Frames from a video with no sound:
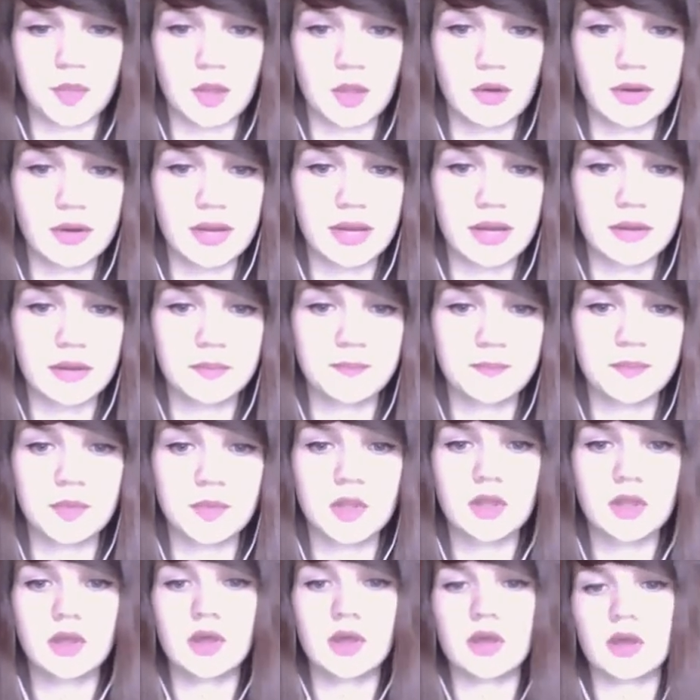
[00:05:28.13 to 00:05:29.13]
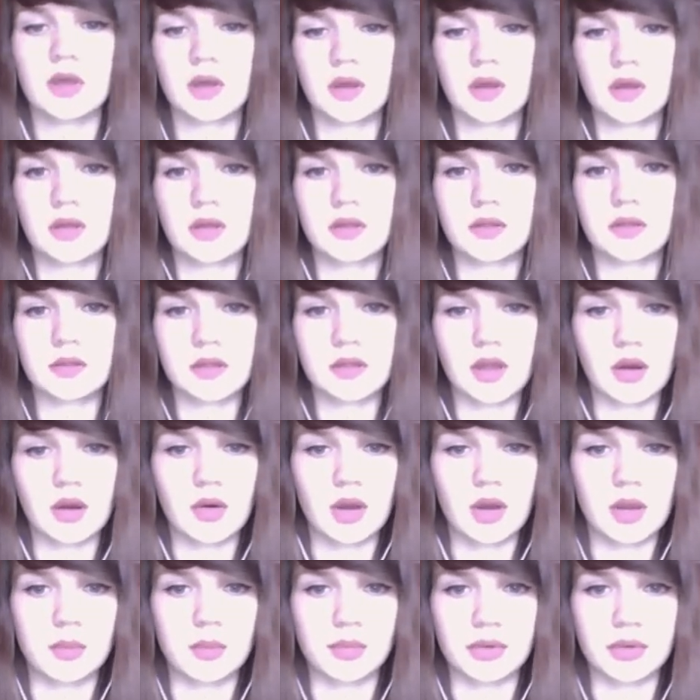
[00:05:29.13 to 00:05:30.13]
Okay,
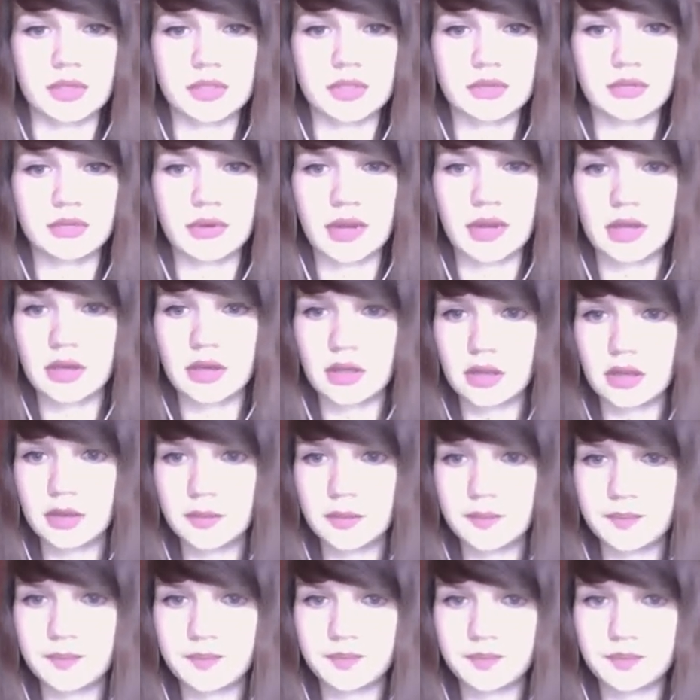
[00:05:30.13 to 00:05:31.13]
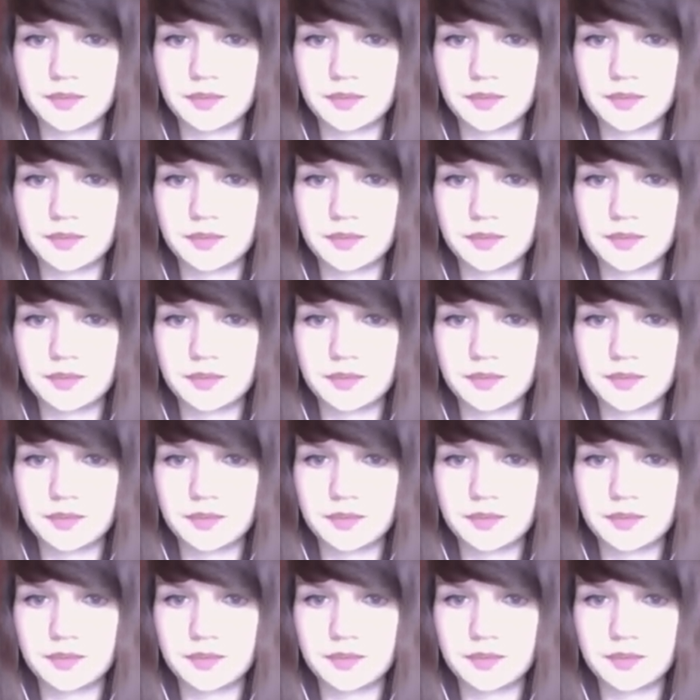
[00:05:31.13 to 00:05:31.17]
now I press ready.